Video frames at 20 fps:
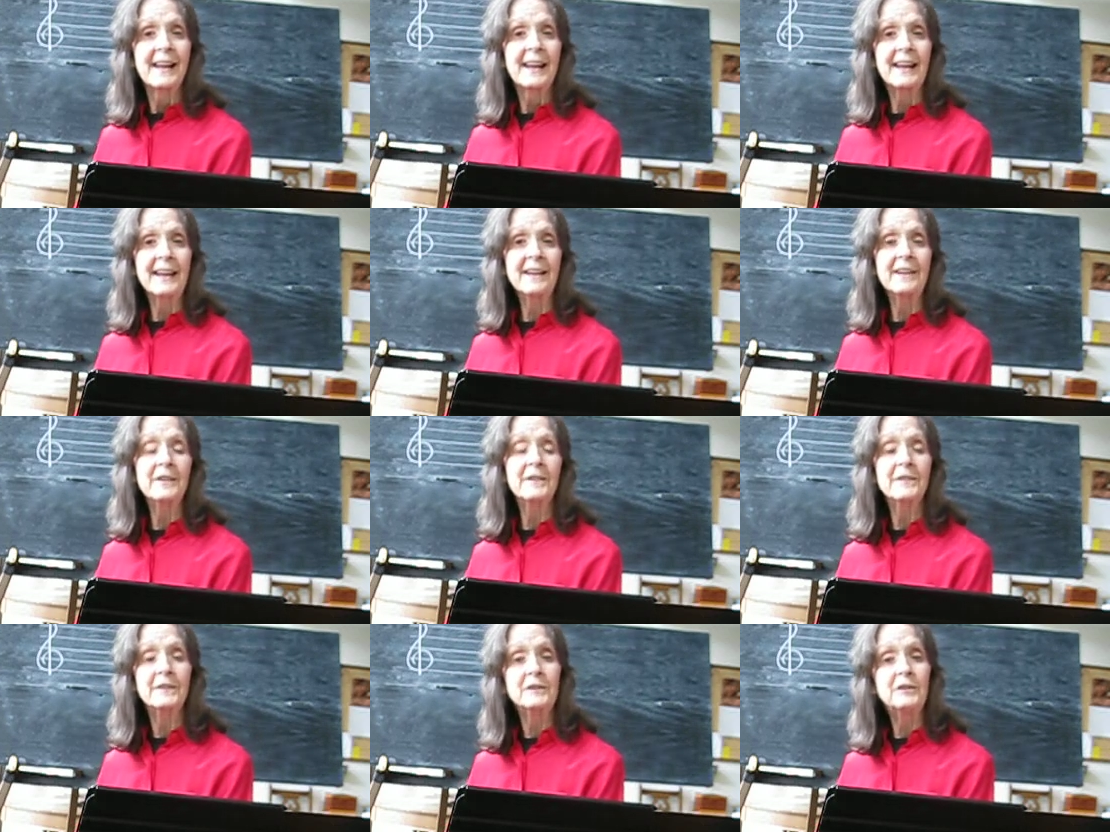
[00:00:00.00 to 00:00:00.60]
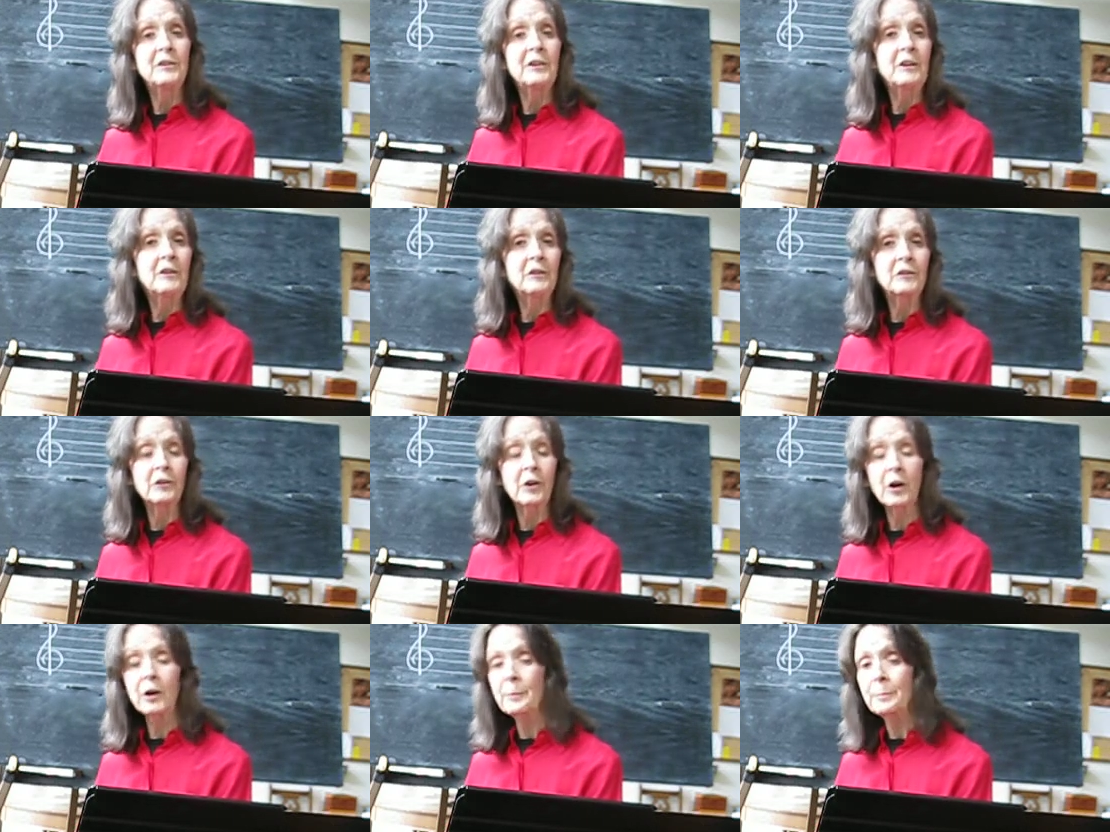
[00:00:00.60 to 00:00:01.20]
It is a G
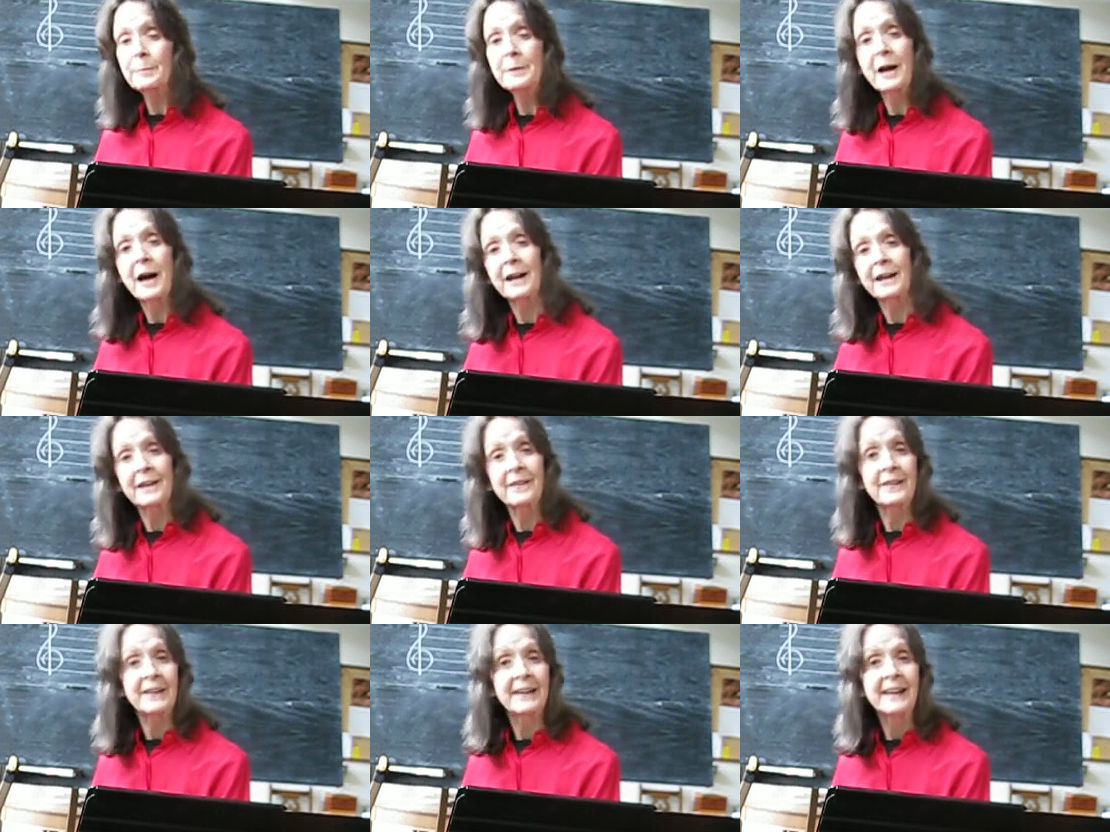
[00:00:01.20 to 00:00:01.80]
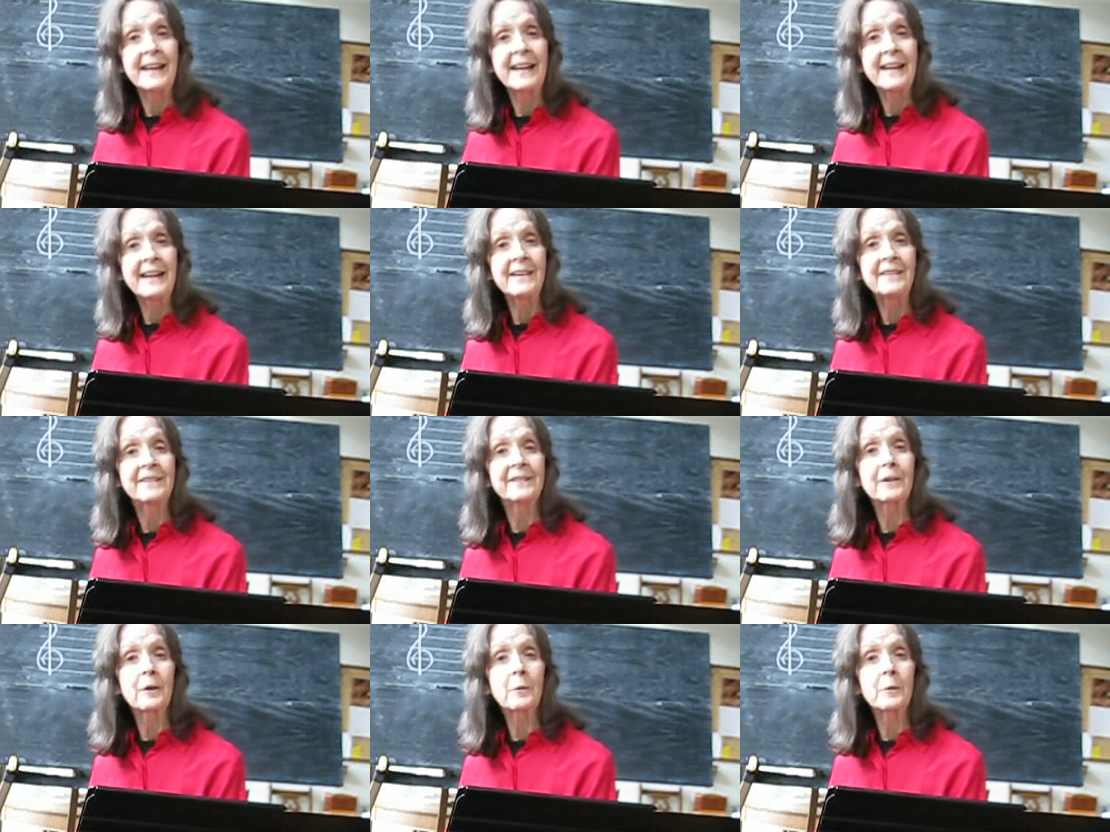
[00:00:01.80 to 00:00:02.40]
sharp, not in the key,
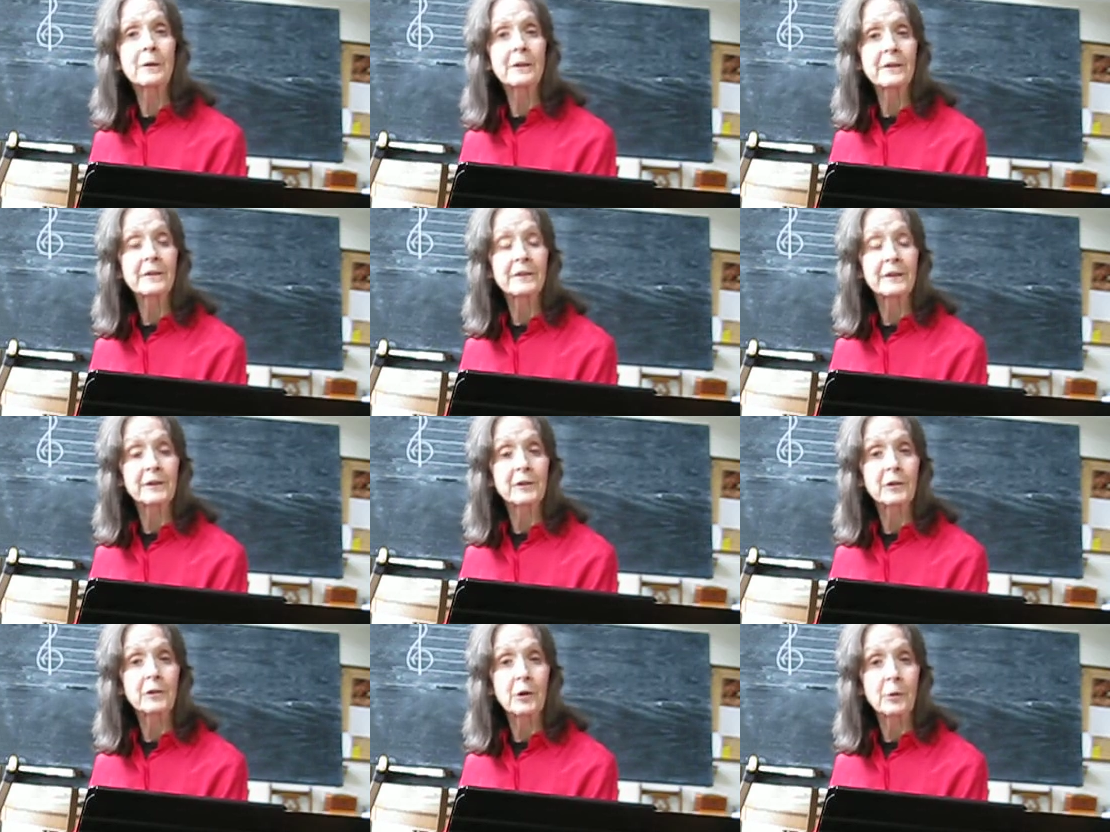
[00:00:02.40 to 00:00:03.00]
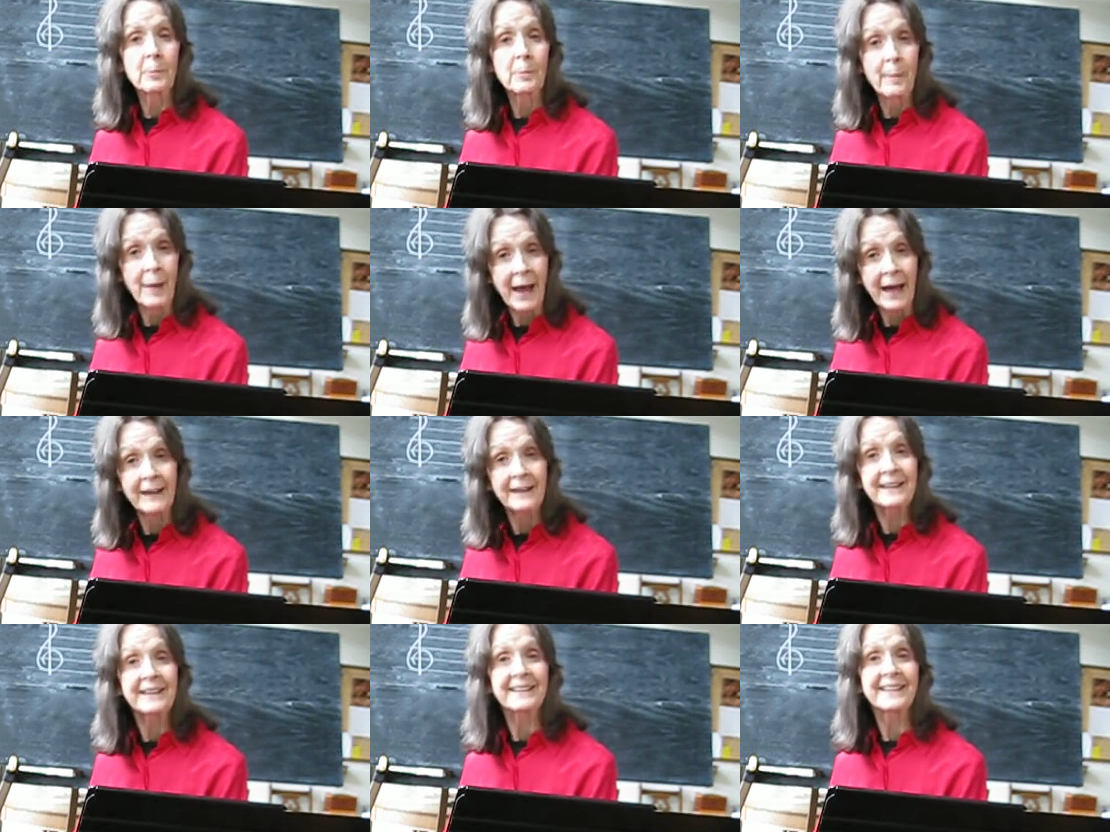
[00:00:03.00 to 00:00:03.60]
so it is a
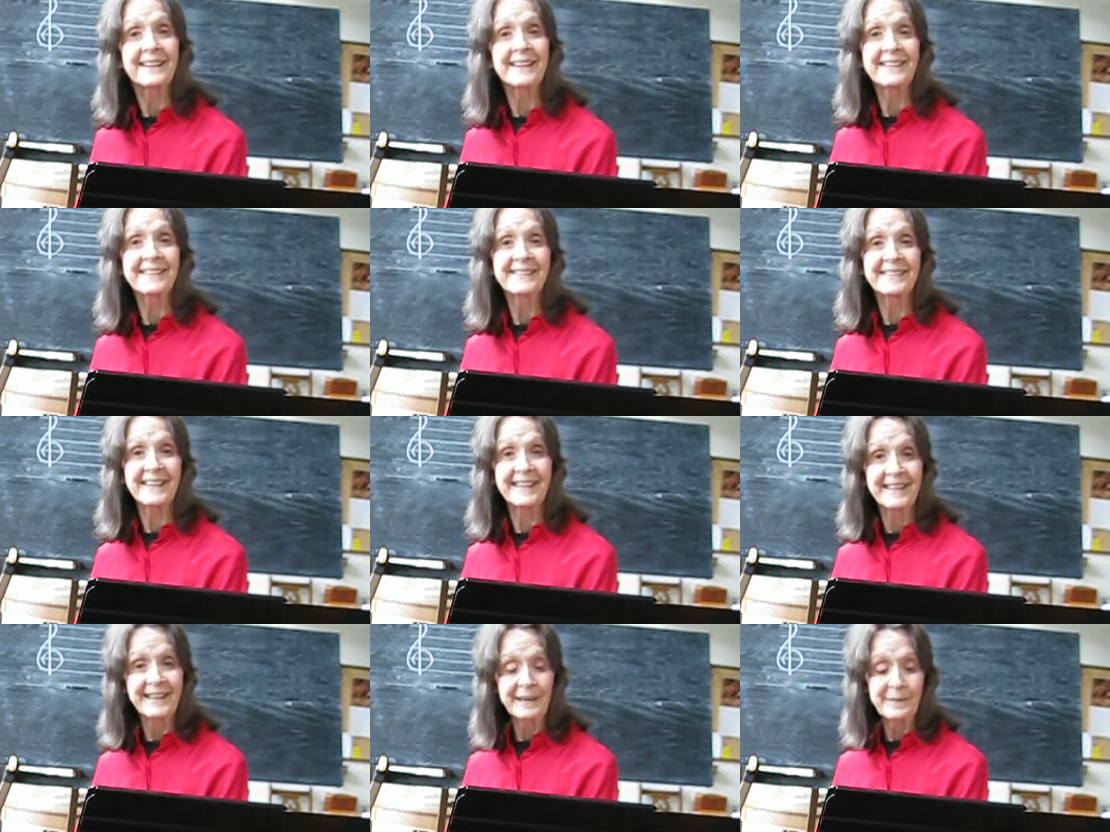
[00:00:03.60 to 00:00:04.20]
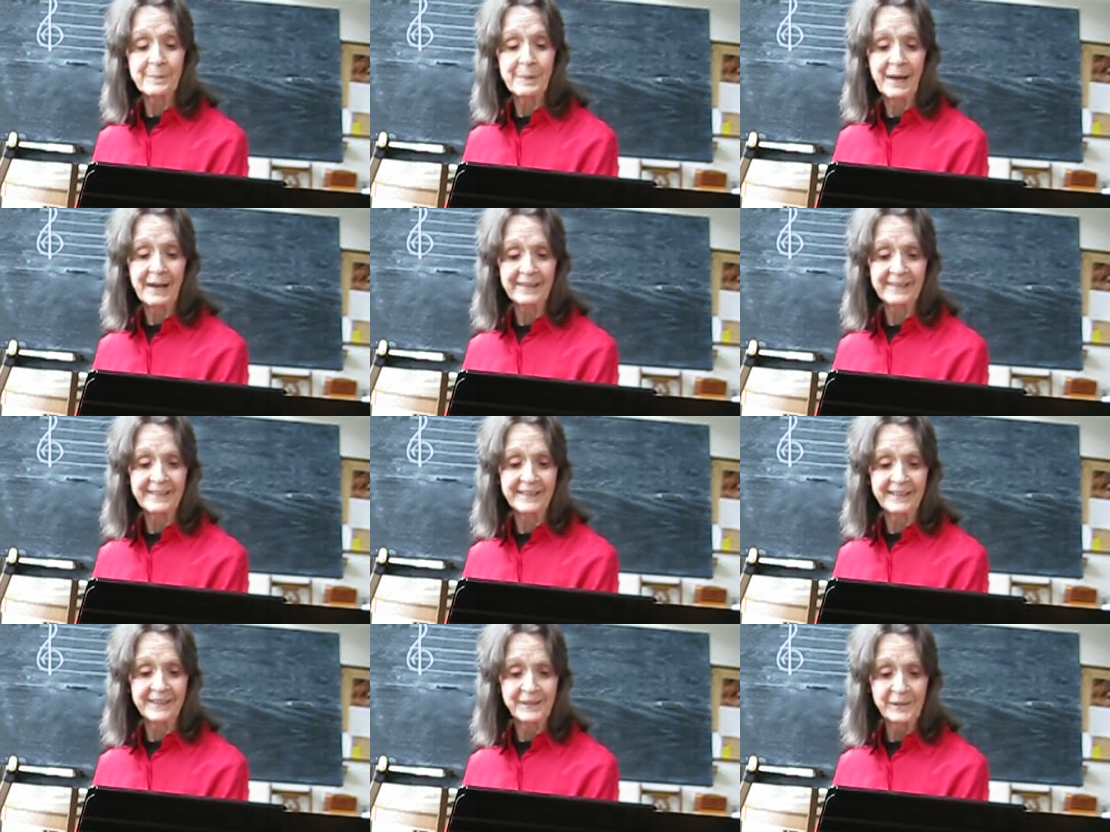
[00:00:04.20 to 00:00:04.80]
chromatic ascending
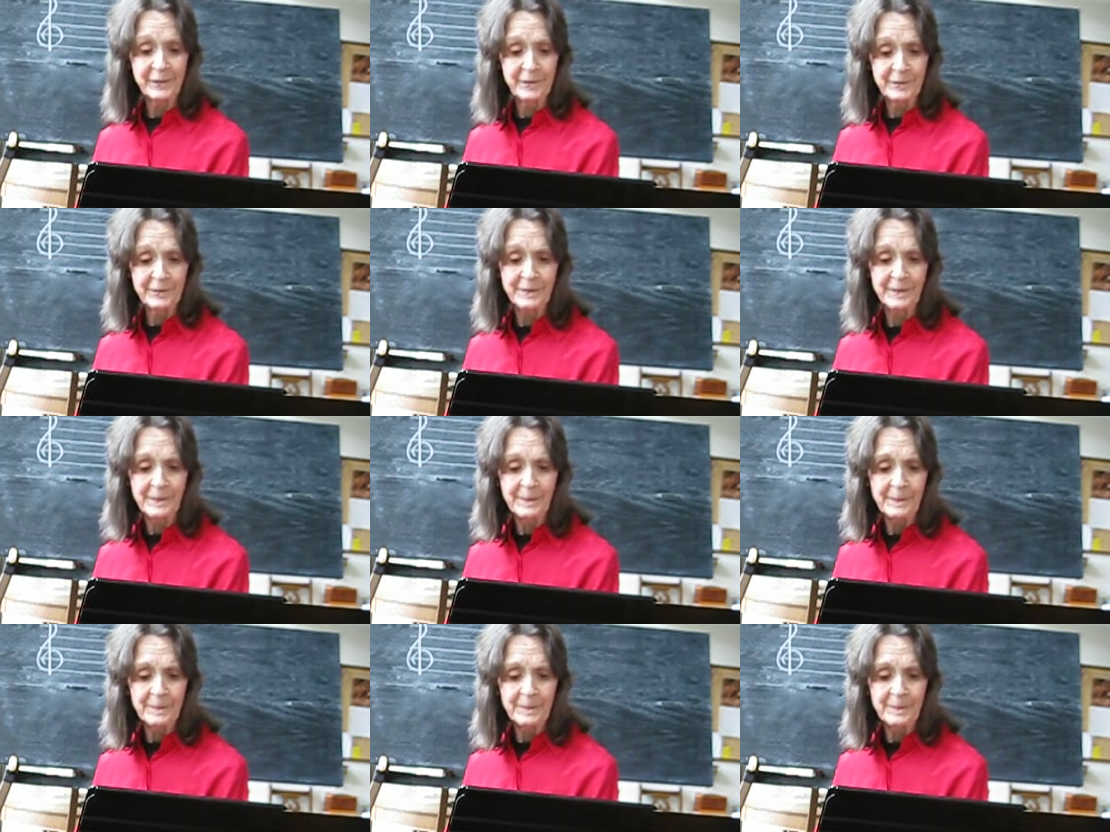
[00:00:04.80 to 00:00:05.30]
passing tone.